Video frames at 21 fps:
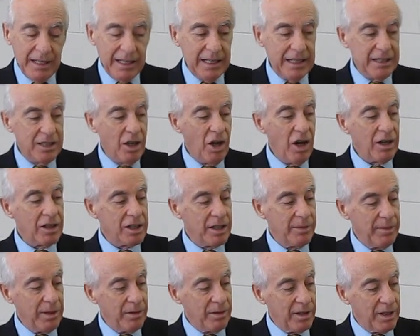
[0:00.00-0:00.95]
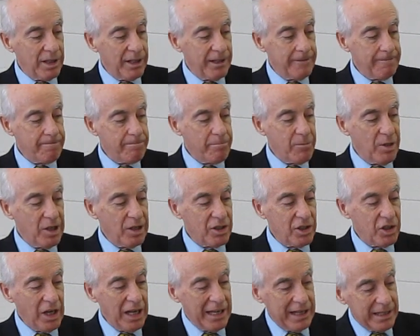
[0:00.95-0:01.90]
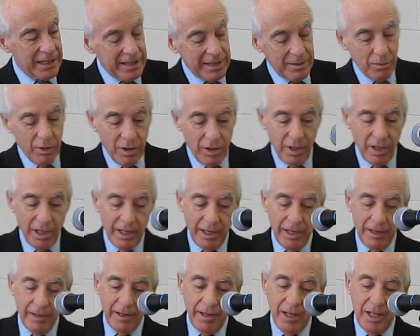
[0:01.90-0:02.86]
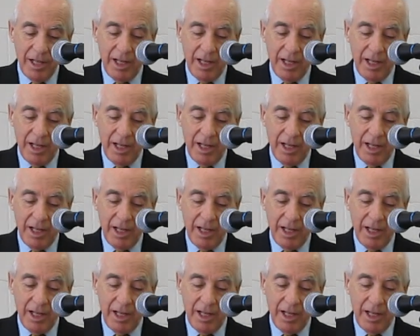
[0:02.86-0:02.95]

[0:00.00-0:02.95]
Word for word: it talks about the, the saints will uh,